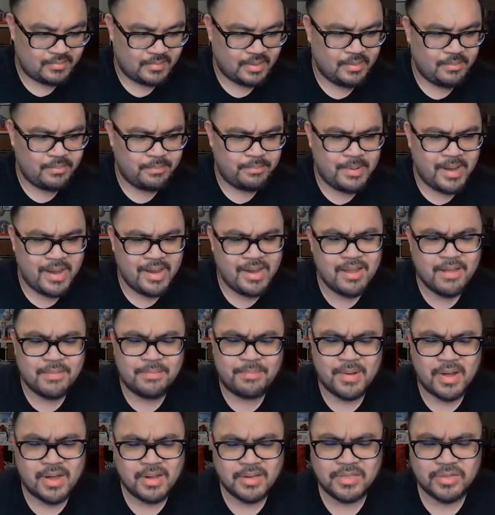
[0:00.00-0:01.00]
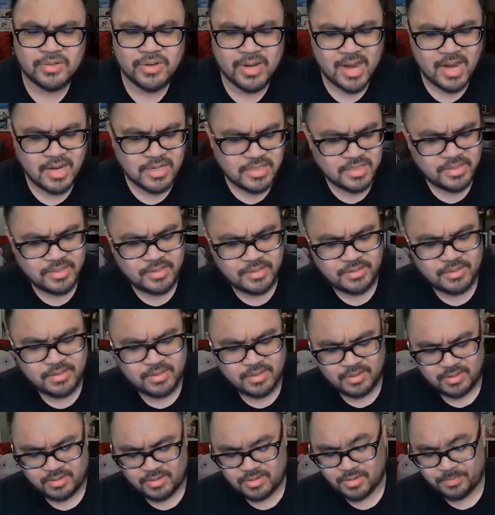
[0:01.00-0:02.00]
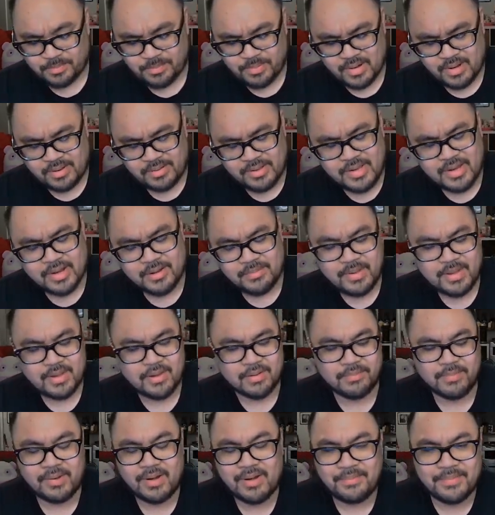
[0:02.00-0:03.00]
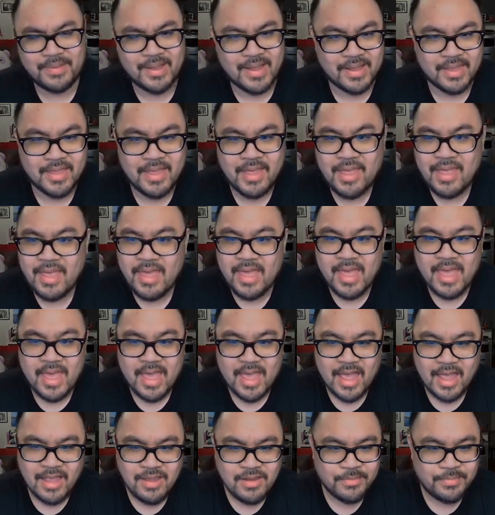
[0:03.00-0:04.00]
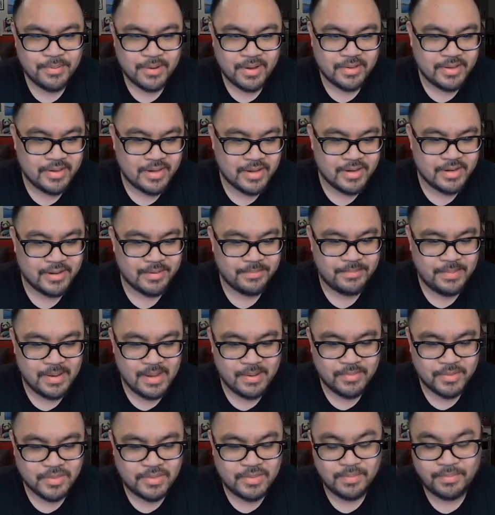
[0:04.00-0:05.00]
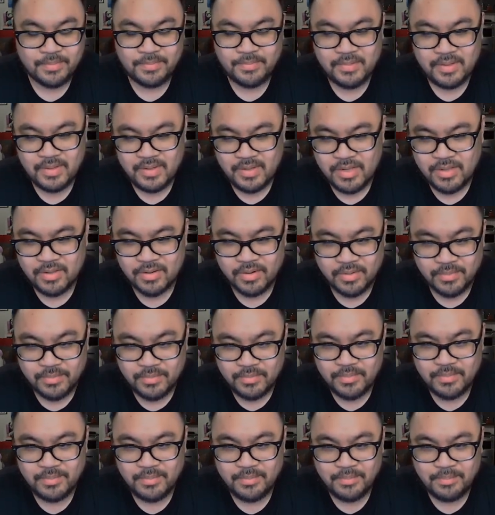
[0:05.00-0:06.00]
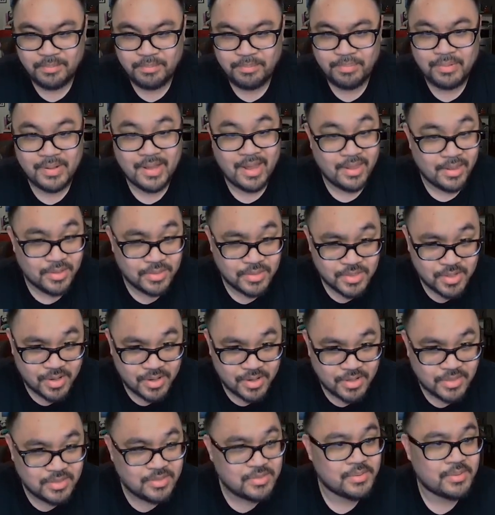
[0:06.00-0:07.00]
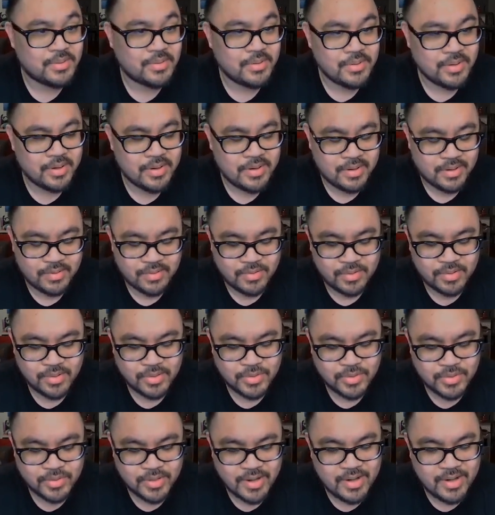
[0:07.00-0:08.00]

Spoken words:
buying a box, you're probably going to make your money back, and you're probably going to be able to either play those cards or trade